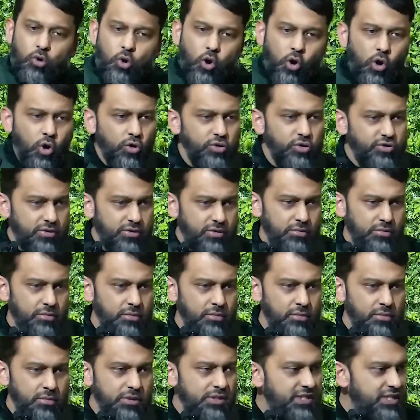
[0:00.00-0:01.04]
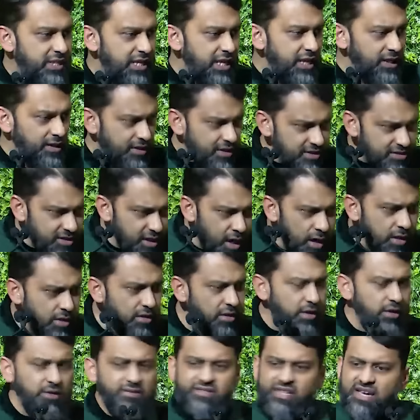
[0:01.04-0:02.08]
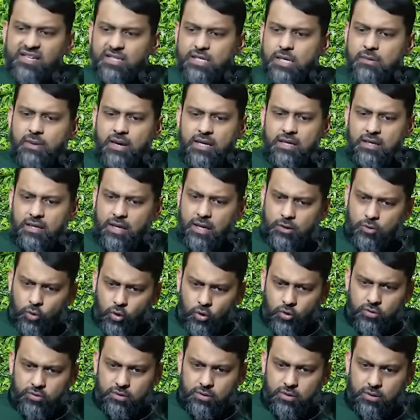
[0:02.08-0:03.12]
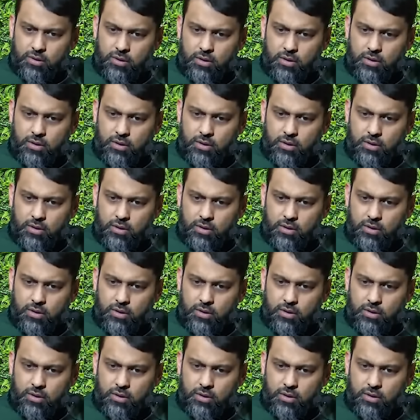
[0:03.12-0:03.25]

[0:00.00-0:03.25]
Uhud, seeing his uncle decimated at Uhud.